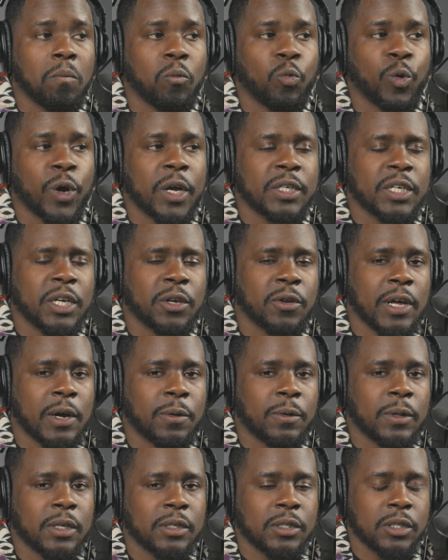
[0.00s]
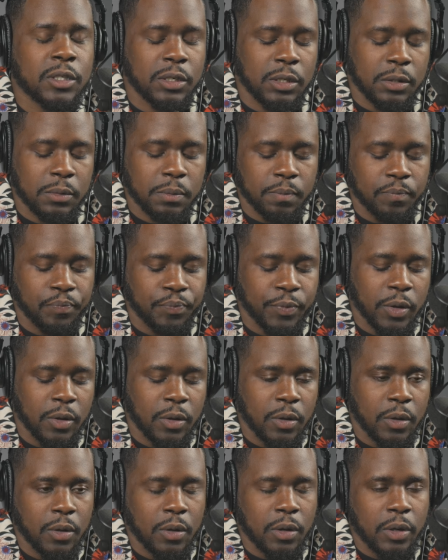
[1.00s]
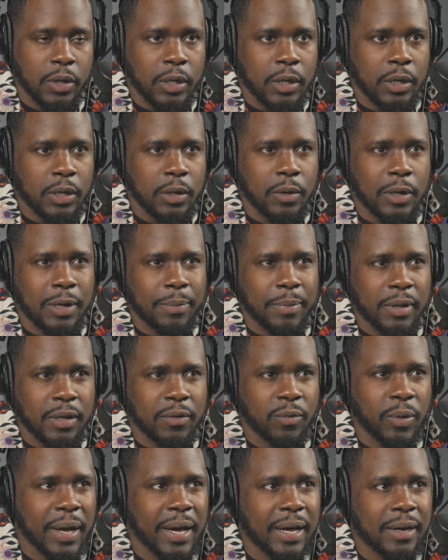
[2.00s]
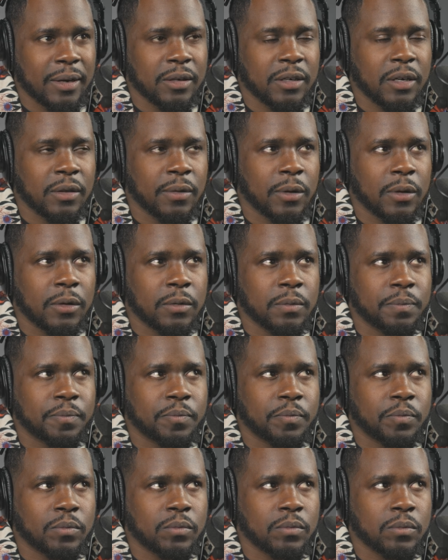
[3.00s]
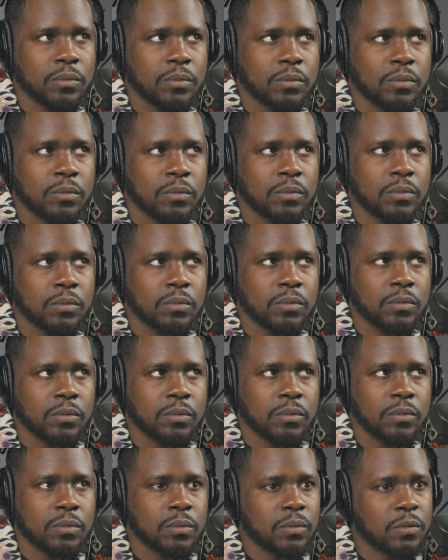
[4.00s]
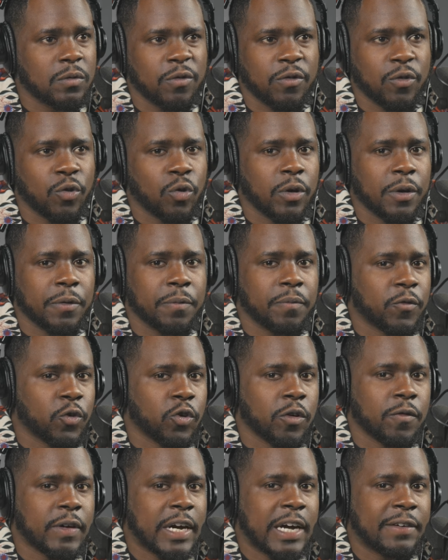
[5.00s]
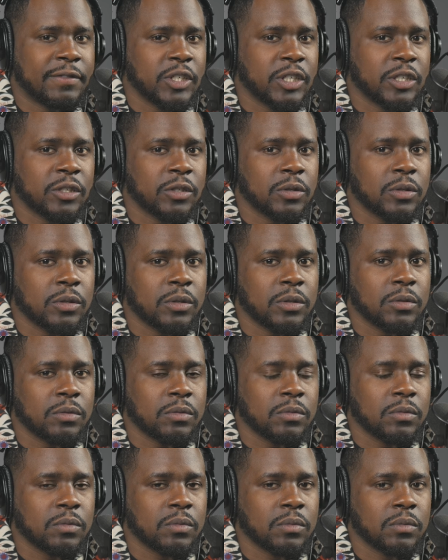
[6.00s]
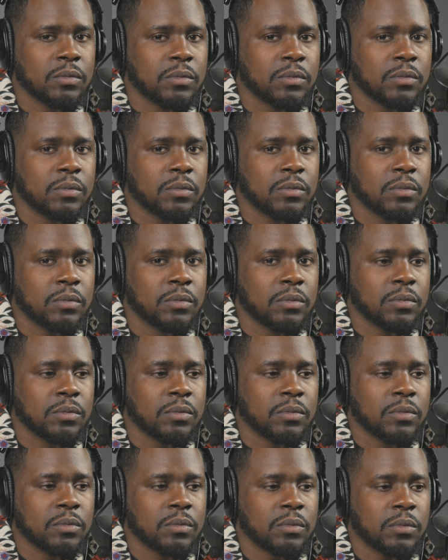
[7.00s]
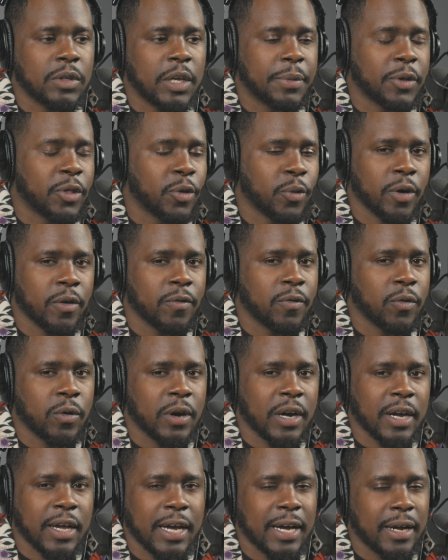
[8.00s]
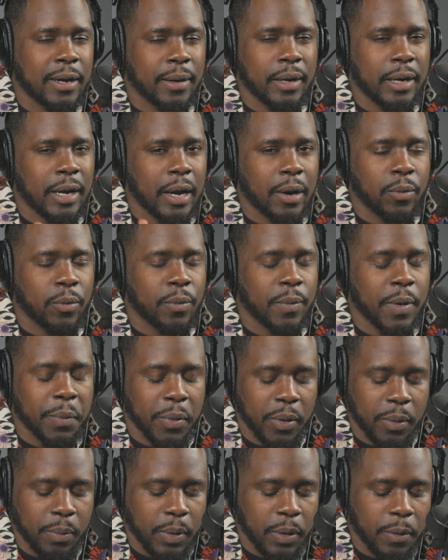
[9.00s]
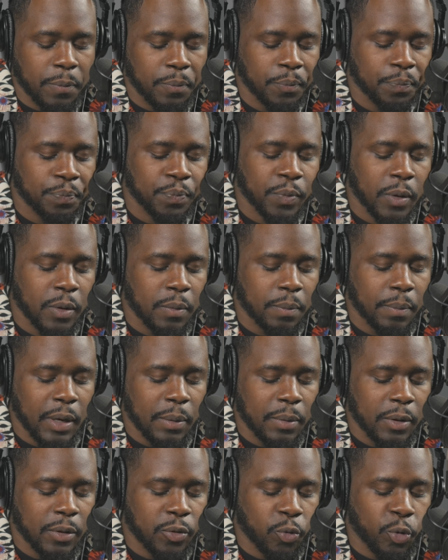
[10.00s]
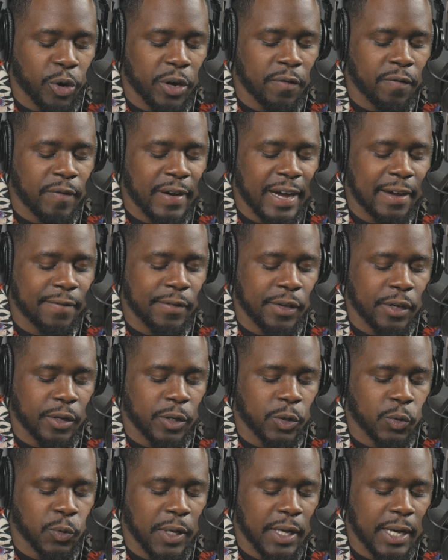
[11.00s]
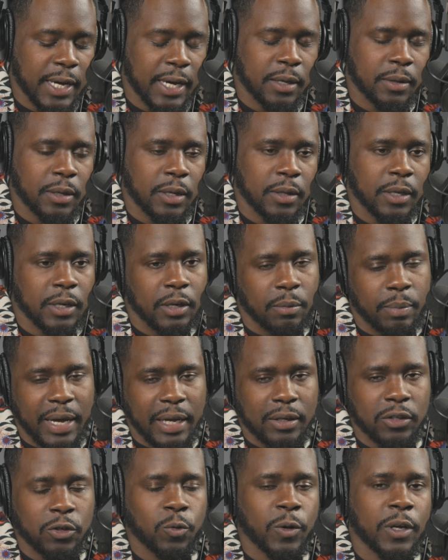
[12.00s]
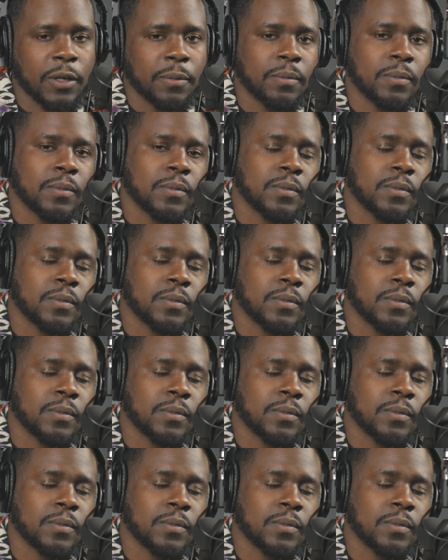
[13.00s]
We continued our relationship. Uh, I believe we got another four, four or five years, maybe three or four. I, I don't remember, but maybe three to five years we got, and then he passed away